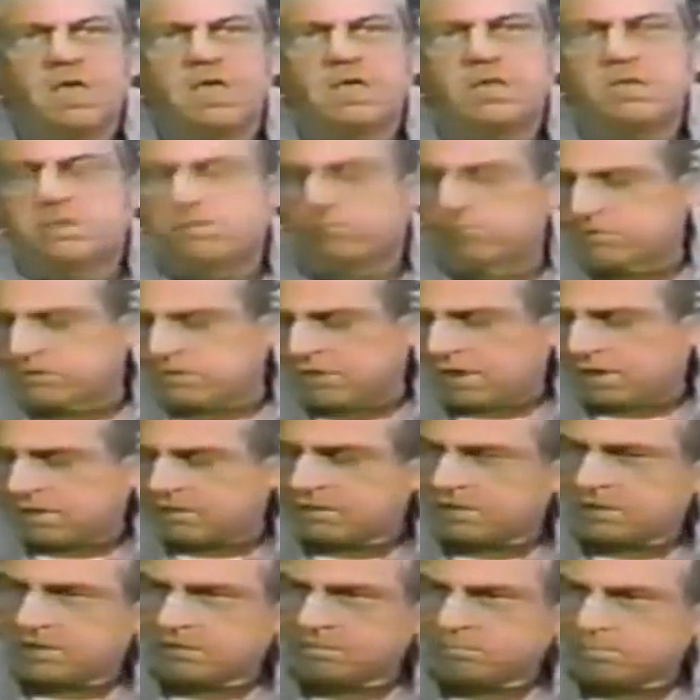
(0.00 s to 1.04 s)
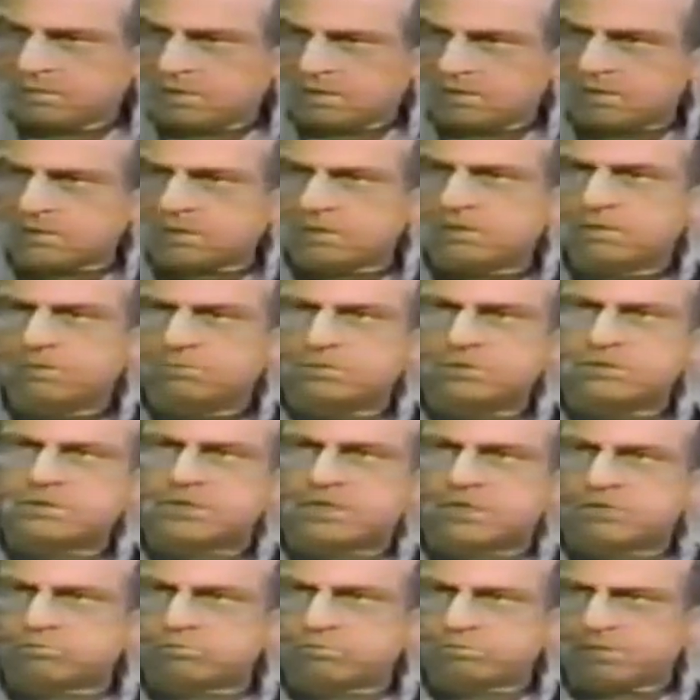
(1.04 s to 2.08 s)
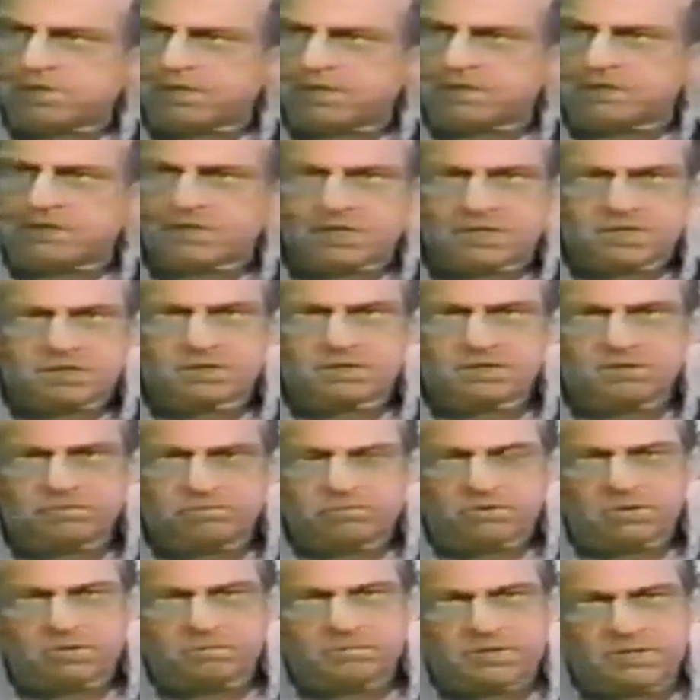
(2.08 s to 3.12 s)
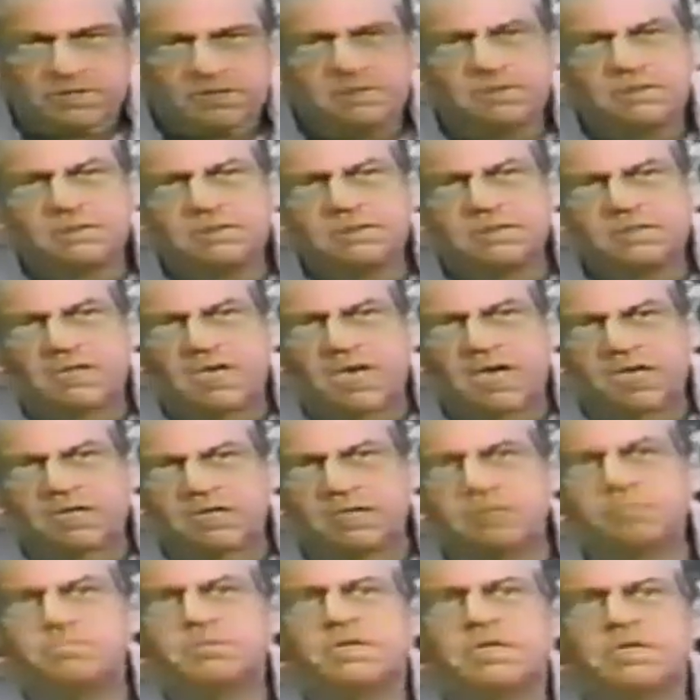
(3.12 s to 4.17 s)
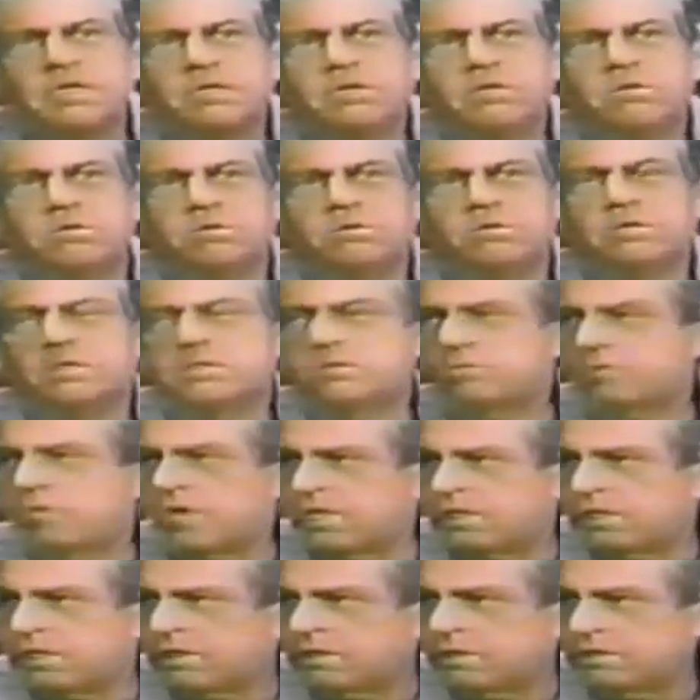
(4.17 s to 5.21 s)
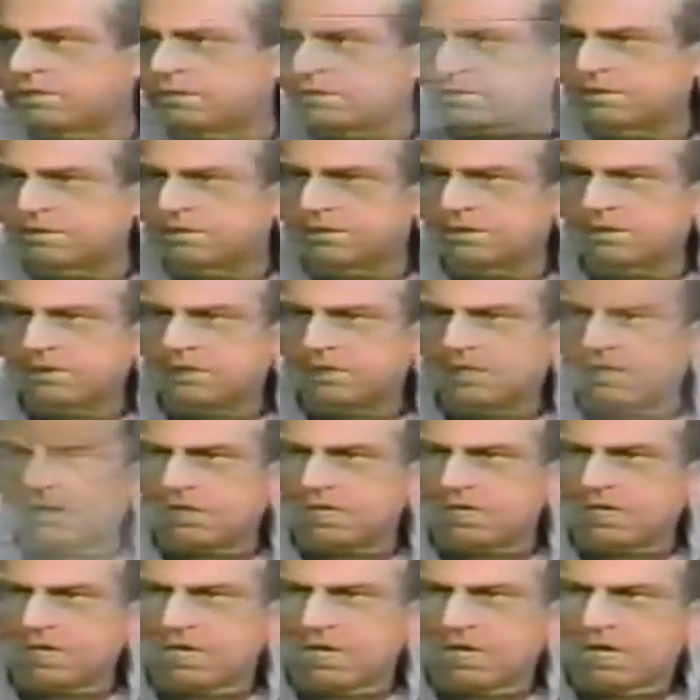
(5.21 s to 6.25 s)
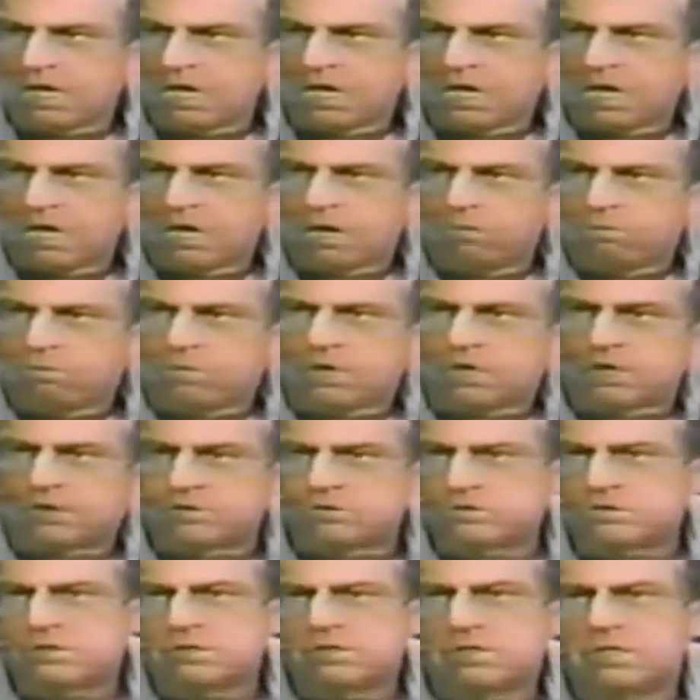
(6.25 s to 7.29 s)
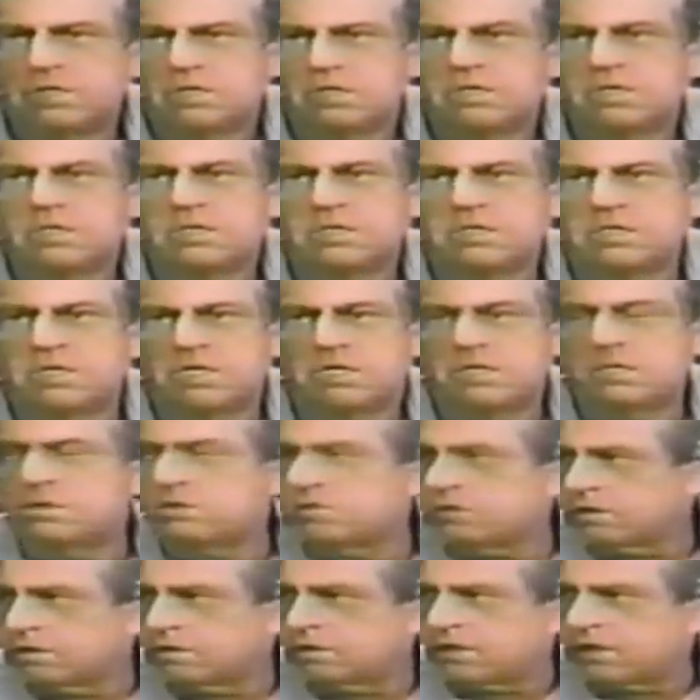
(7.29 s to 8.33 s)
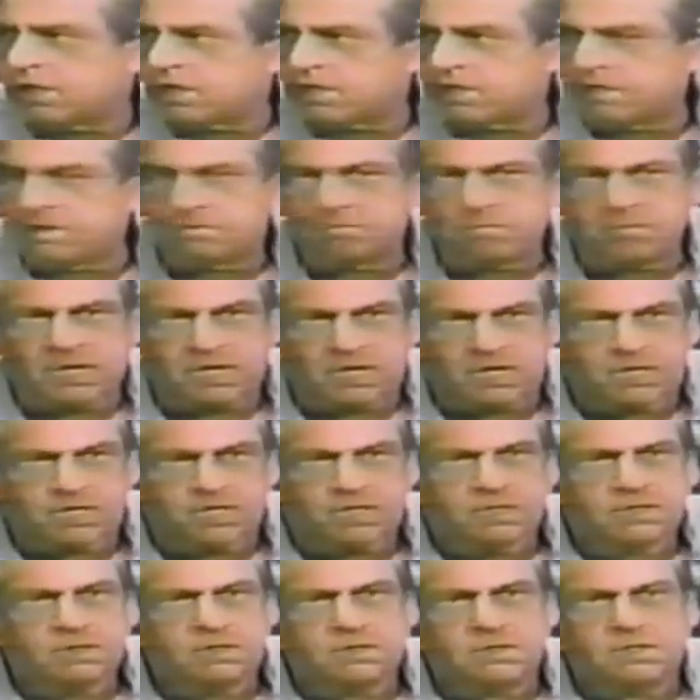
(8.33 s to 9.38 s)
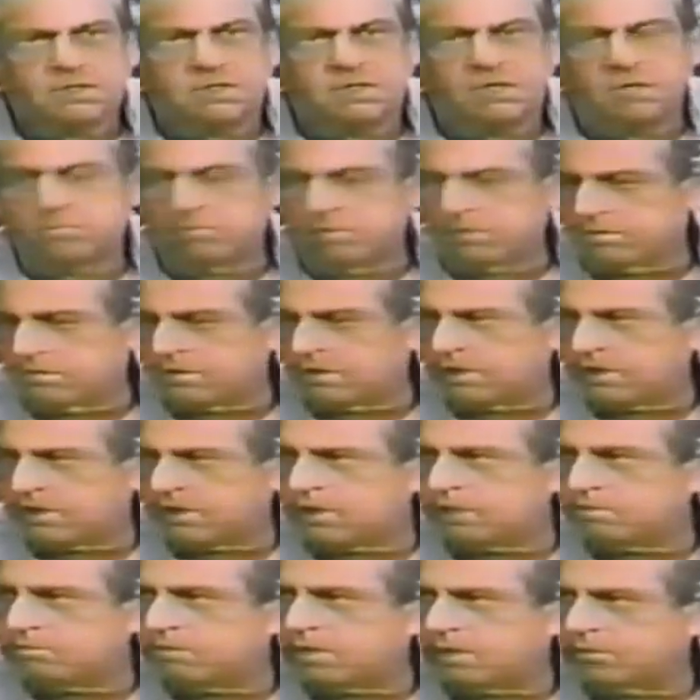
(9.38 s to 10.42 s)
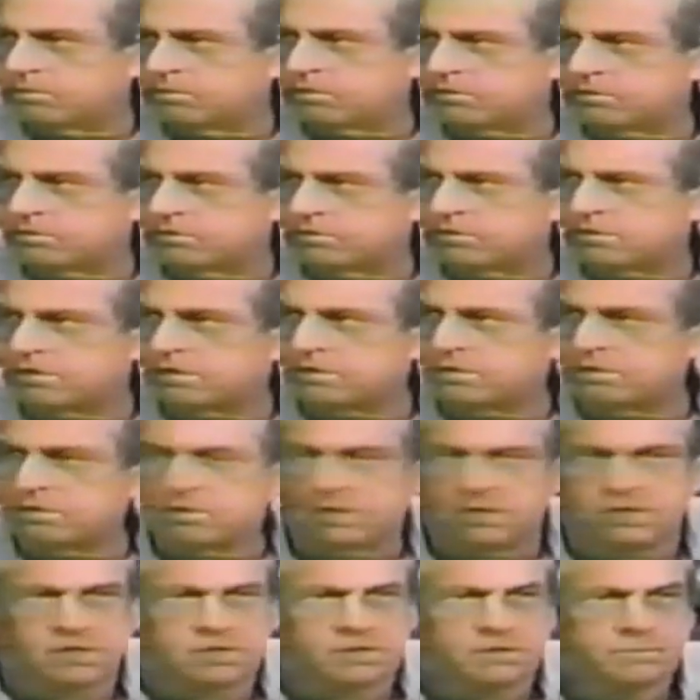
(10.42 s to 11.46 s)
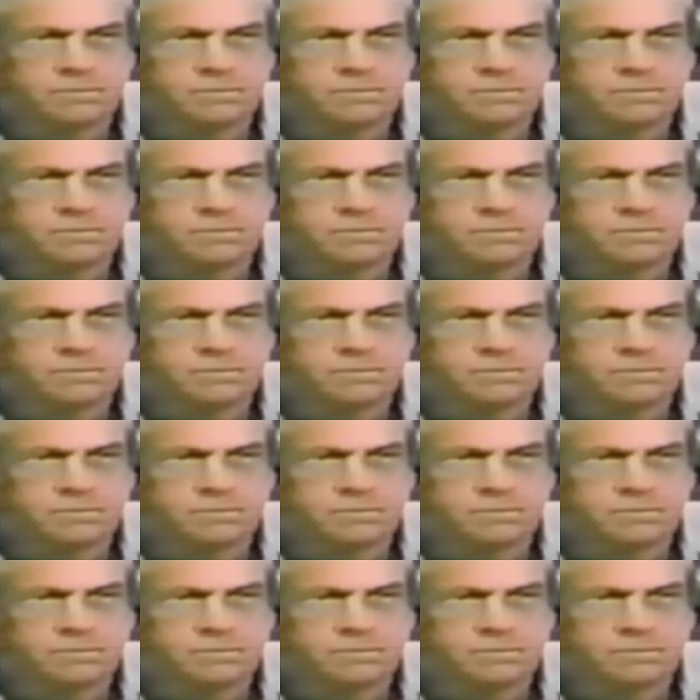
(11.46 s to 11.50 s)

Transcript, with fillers: The resulting book, which Ezra Pound edited for me, guided me through its writing, was then turned down by a number of the leading publishers in New York.